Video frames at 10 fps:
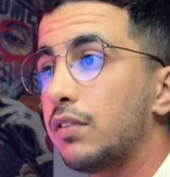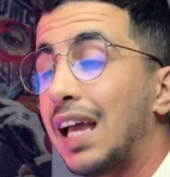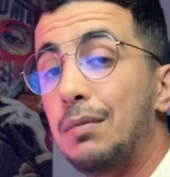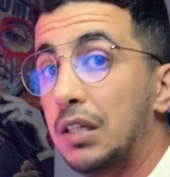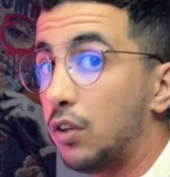I
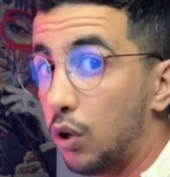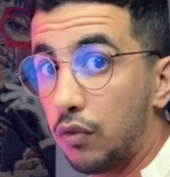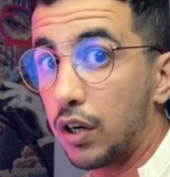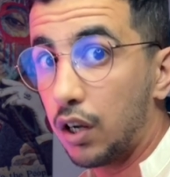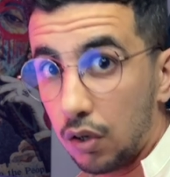mean the
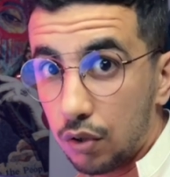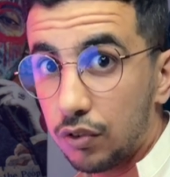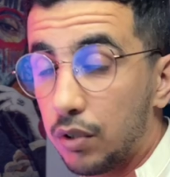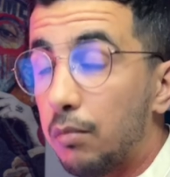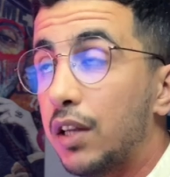hover color for
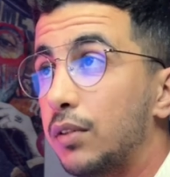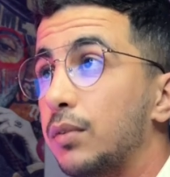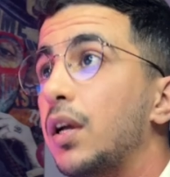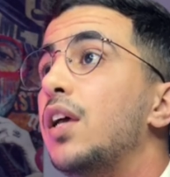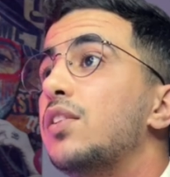the menu.
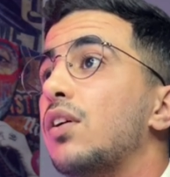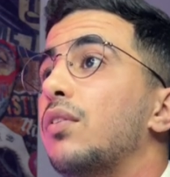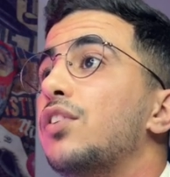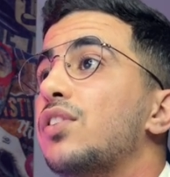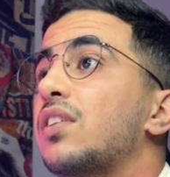So
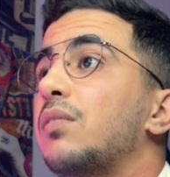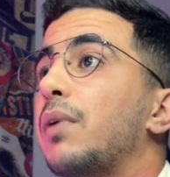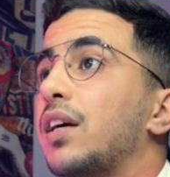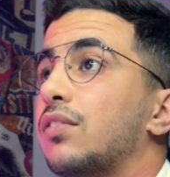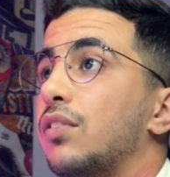let's just get
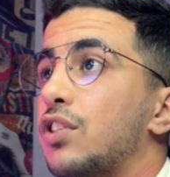back to the